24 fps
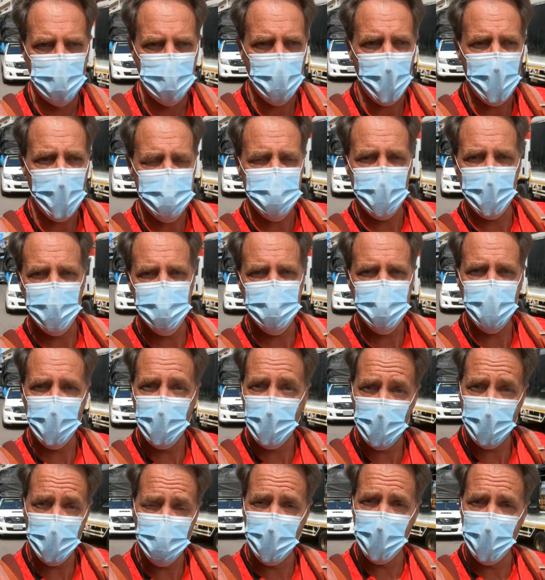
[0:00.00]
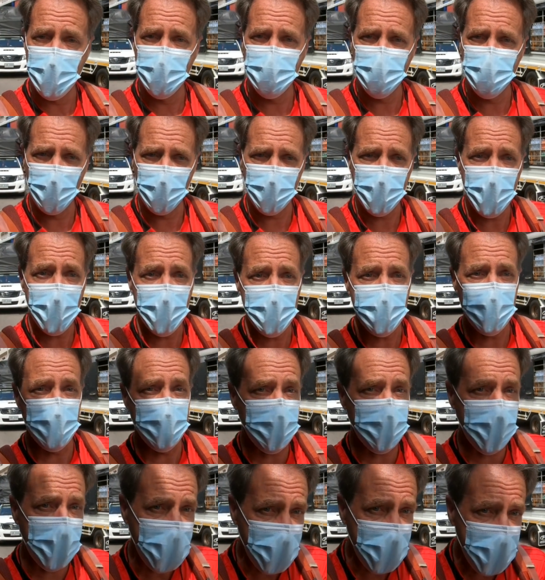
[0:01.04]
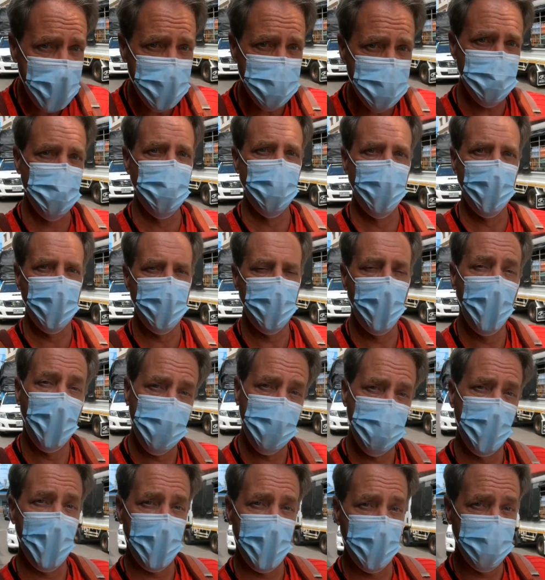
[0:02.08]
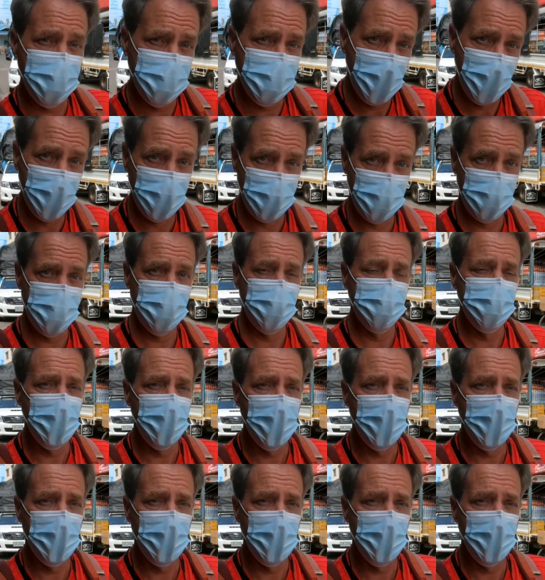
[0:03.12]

process 1080p and 4K, it can't do it on my phone.